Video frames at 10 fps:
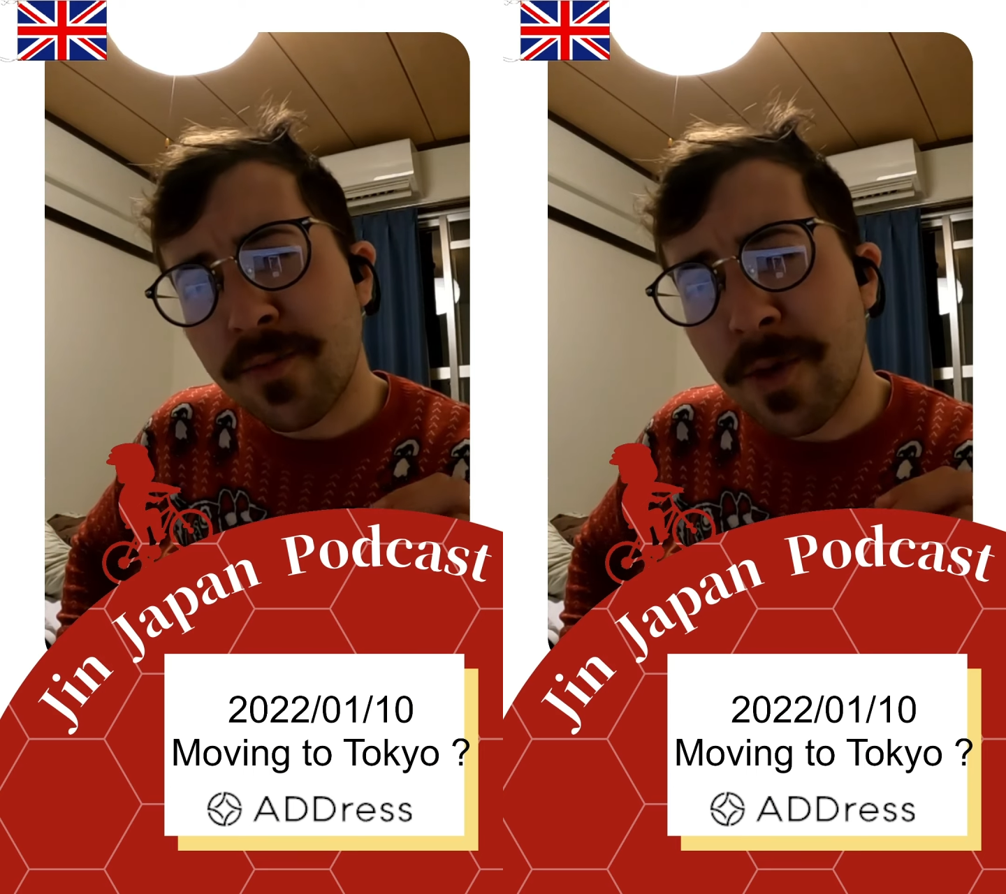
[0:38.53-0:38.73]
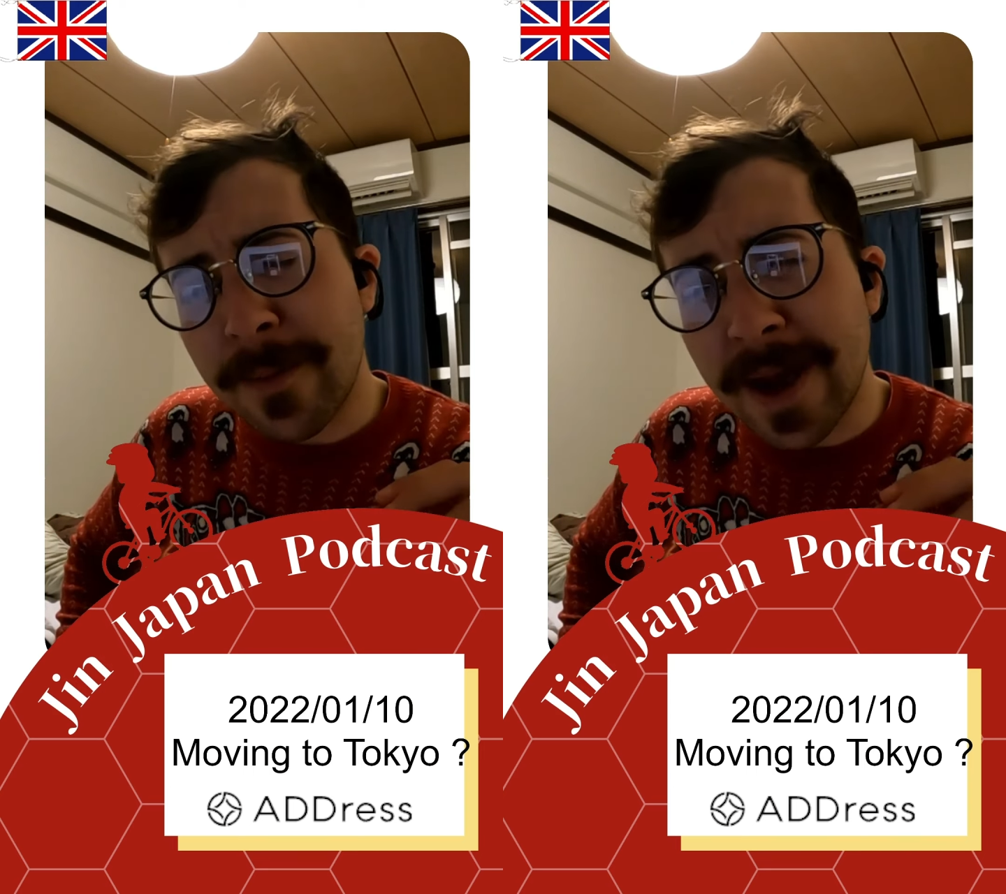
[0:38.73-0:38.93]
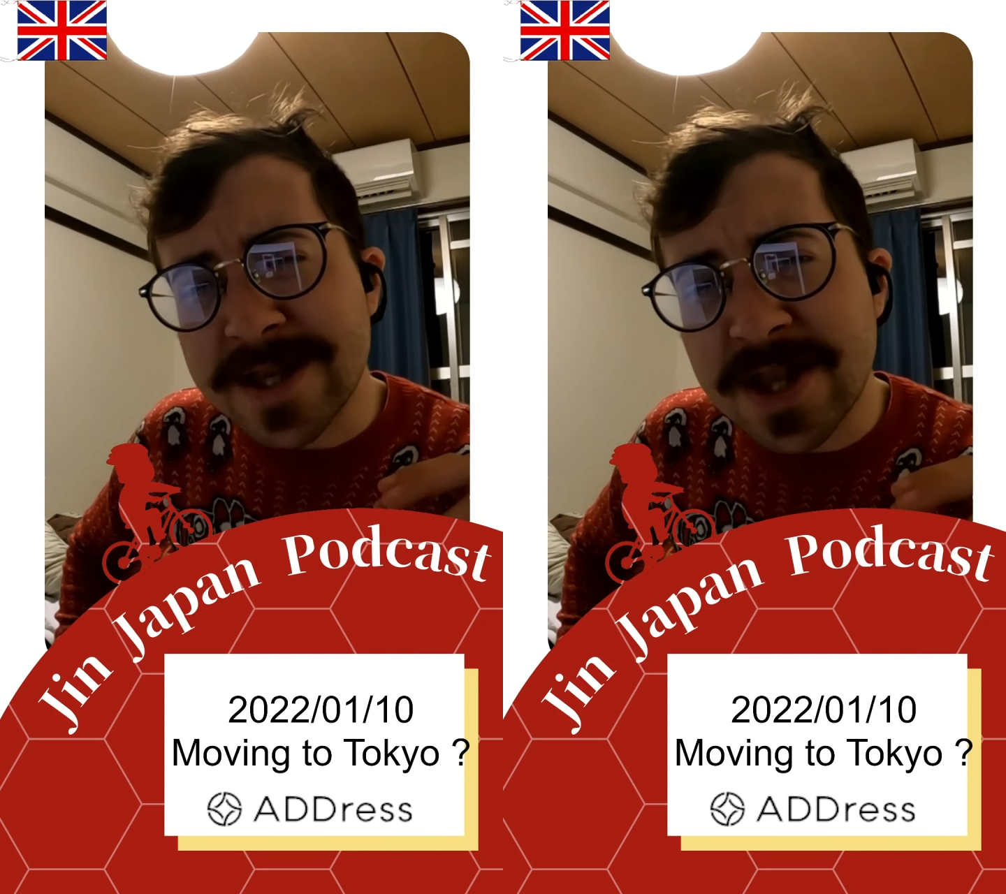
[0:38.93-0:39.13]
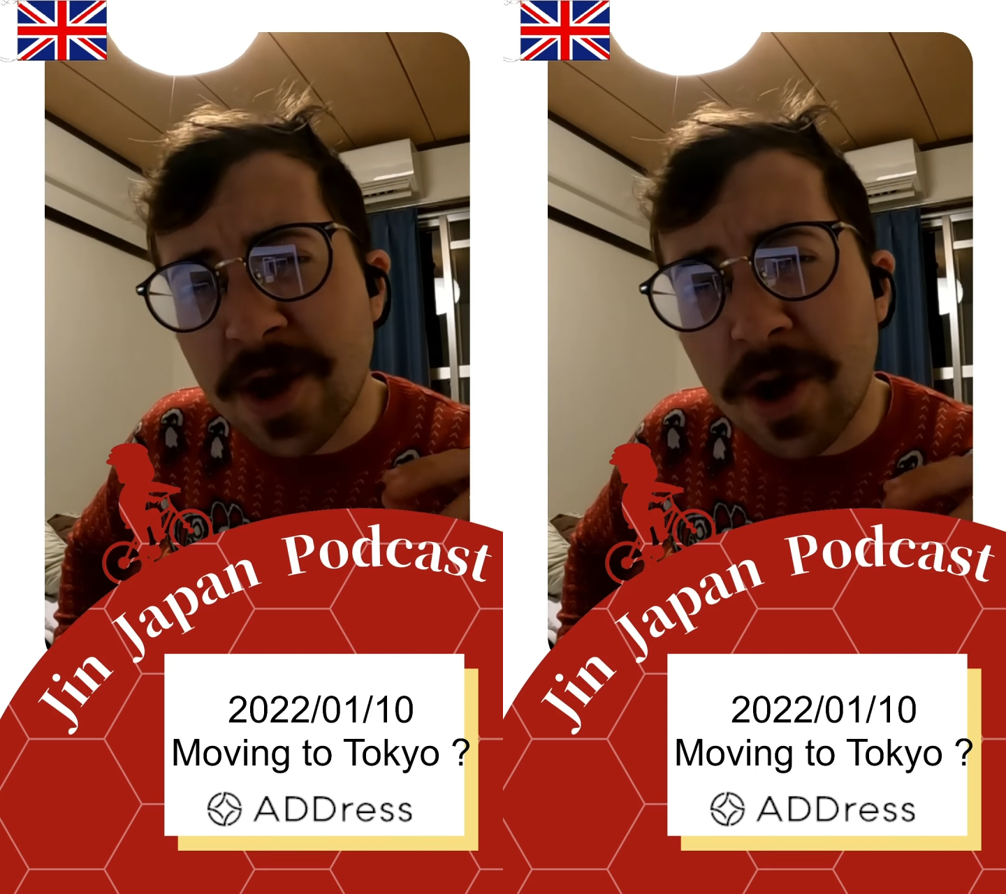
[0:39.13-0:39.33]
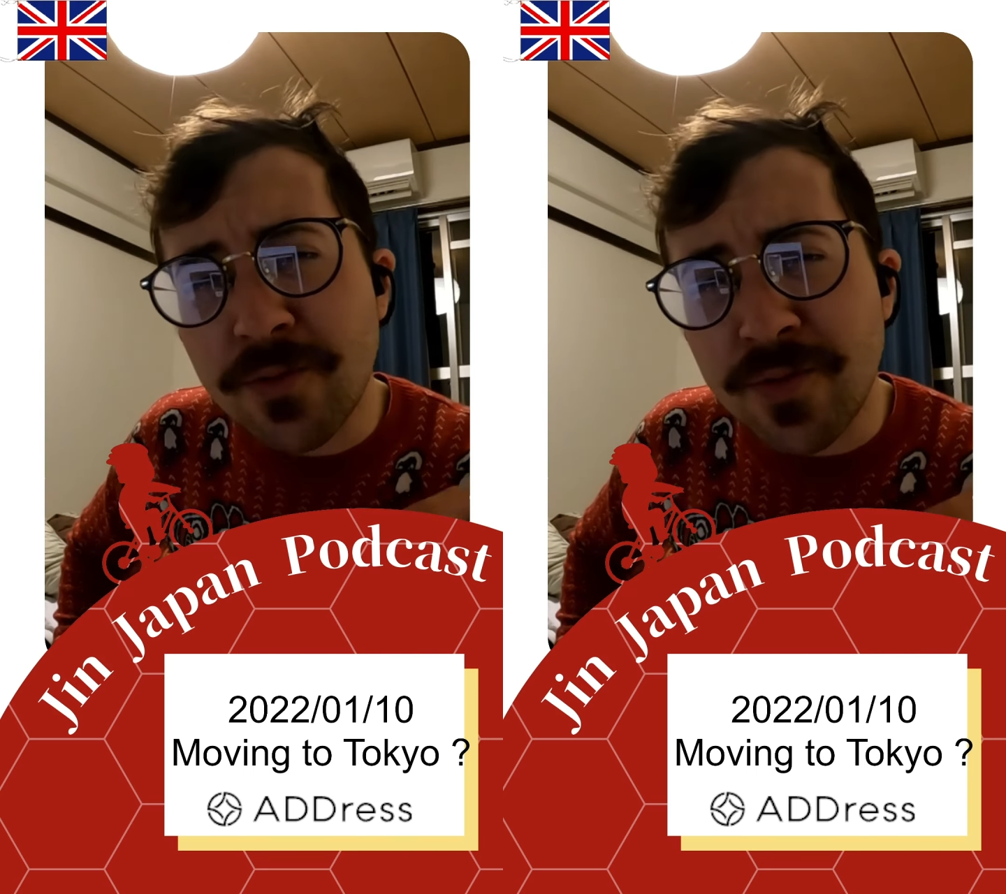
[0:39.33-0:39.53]
I'm actually not
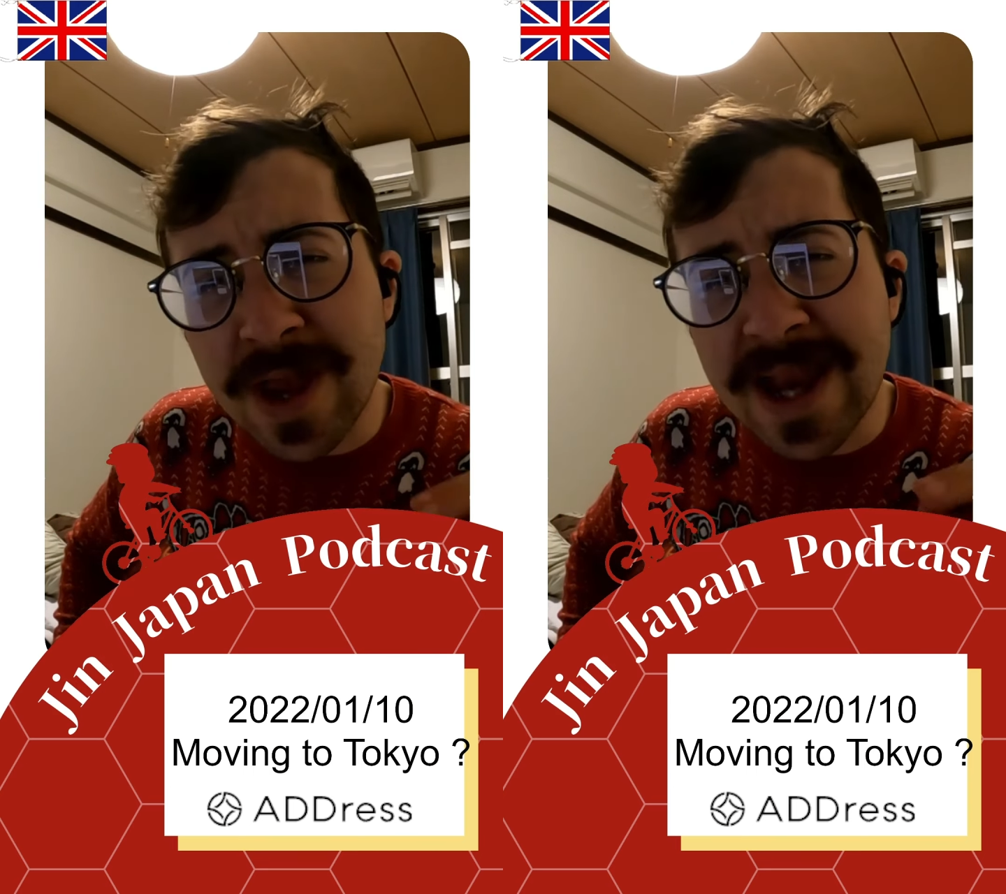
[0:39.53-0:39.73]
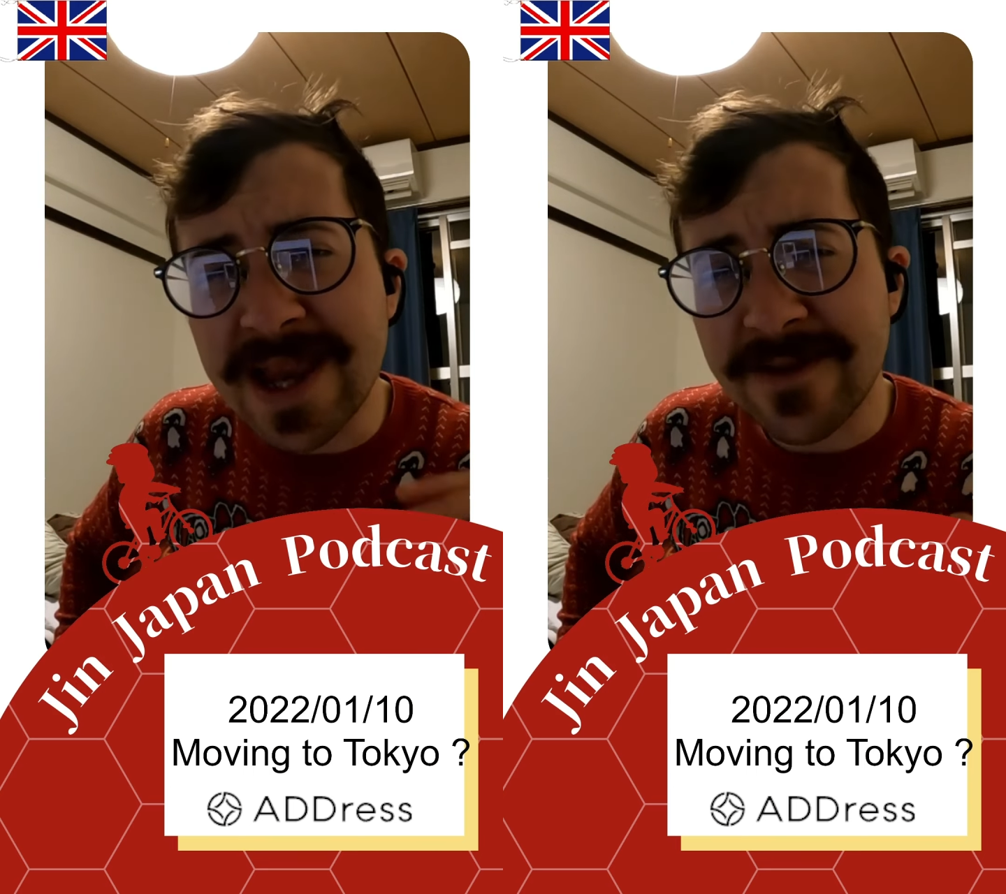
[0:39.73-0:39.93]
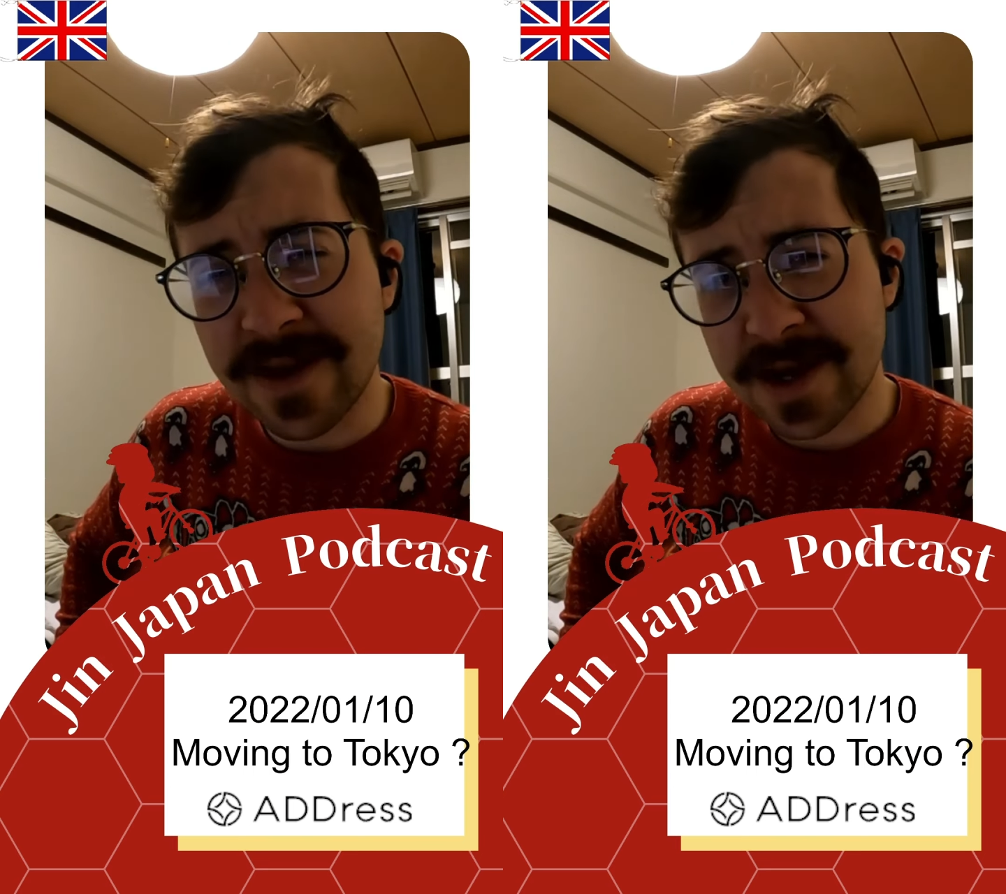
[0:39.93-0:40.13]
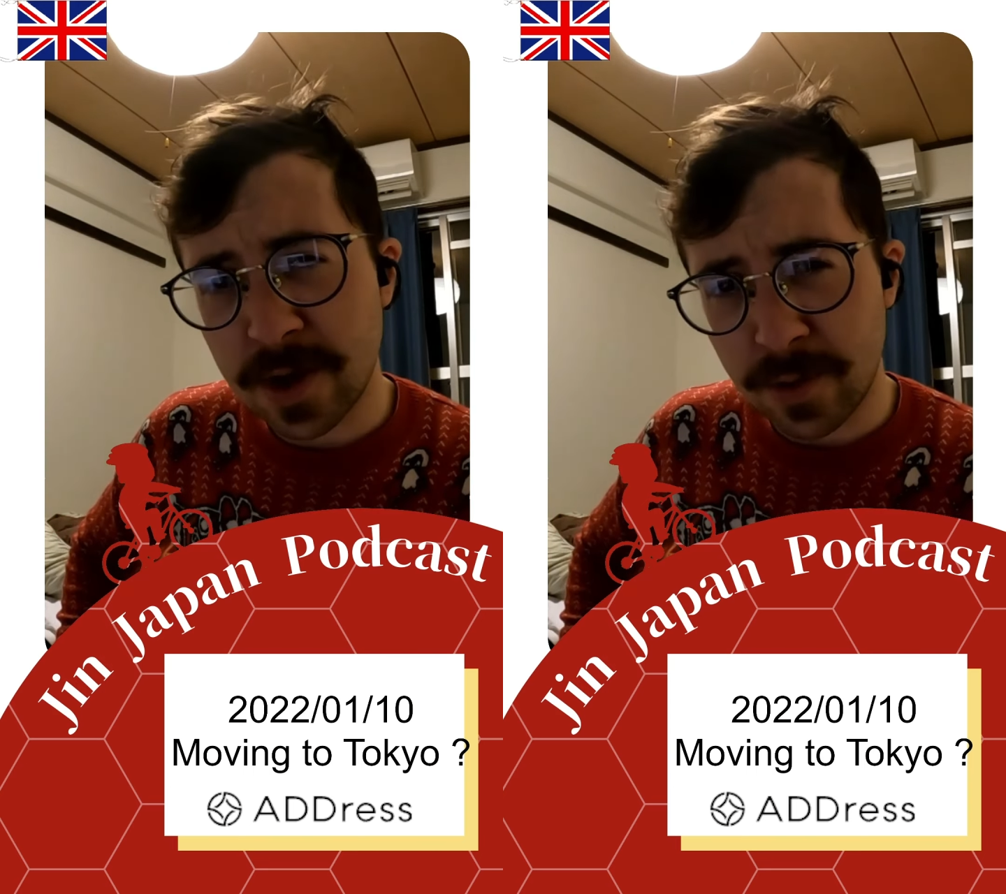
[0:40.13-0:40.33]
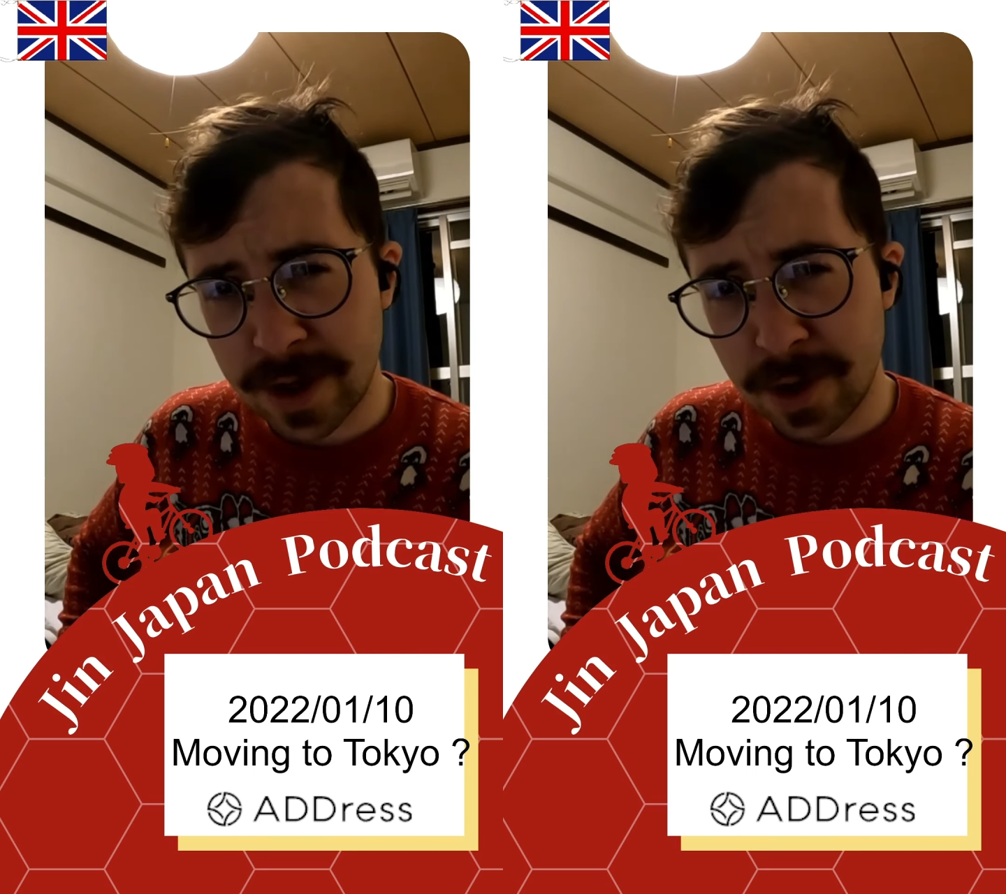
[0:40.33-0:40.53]
really living in
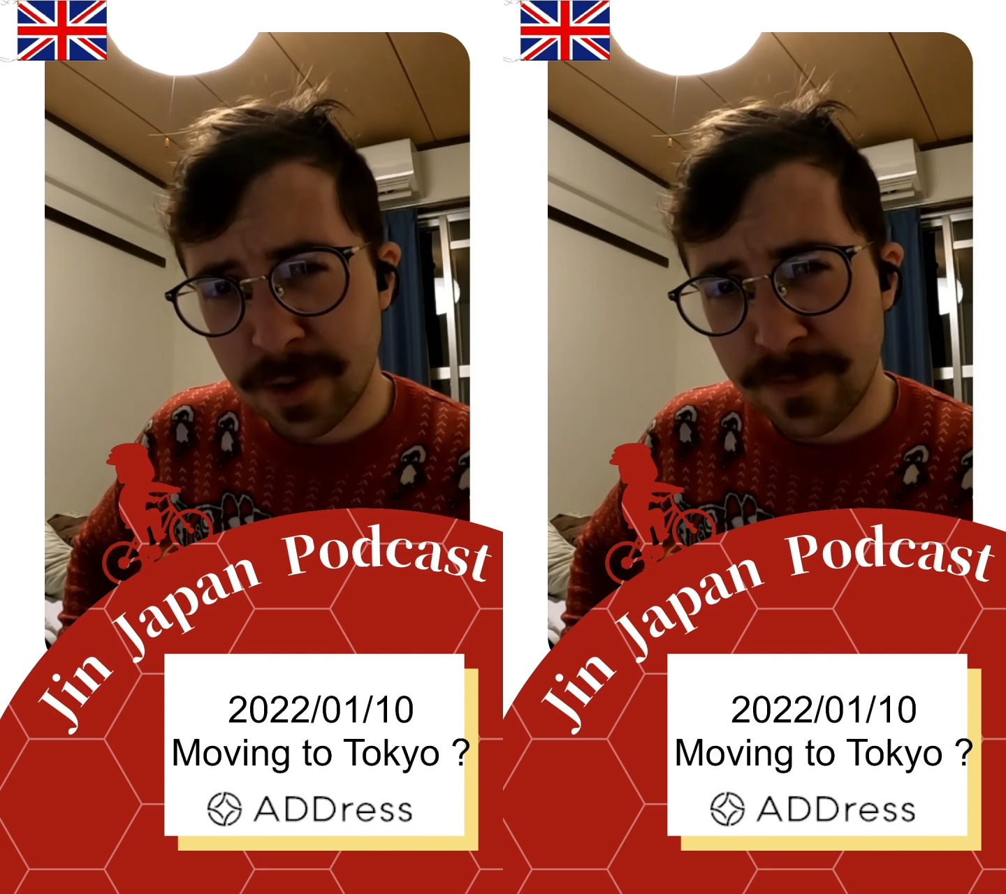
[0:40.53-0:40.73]
Tokyo.